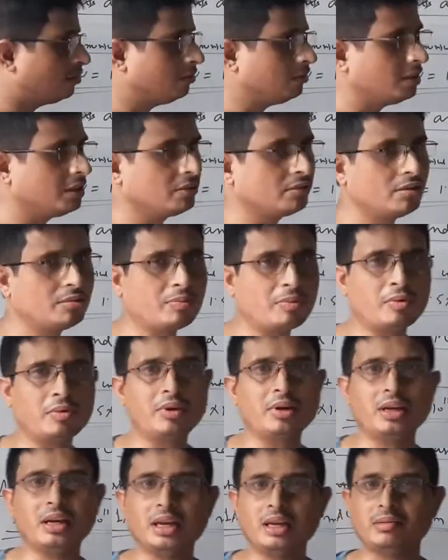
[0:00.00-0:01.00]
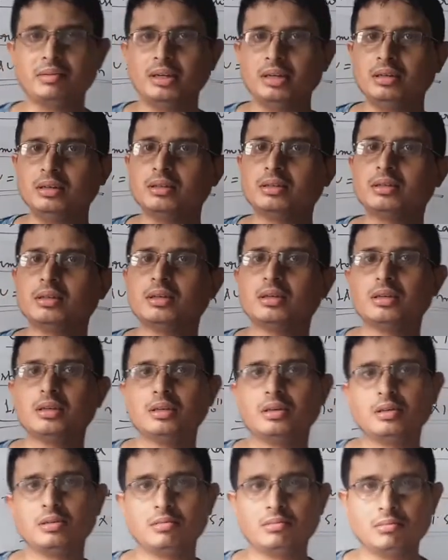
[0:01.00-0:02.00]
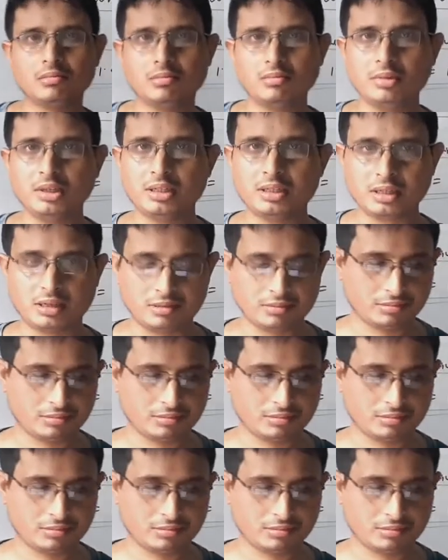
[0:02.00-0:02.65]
10 to the power 11 meter.